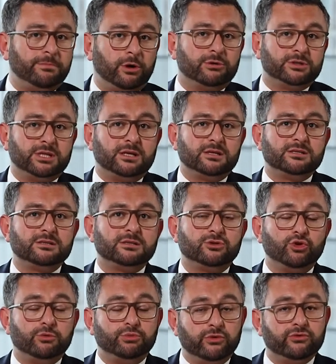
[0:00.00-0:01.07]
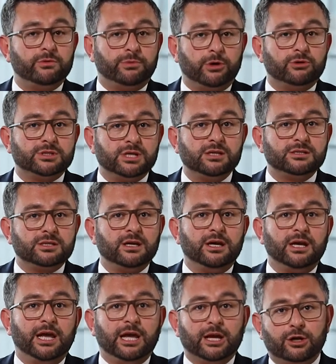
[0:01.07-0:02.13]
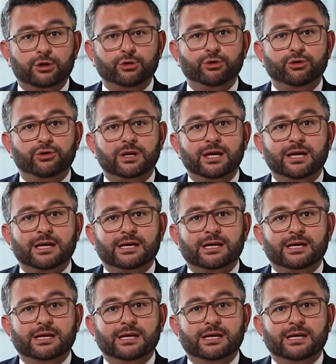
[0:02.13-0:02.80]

process include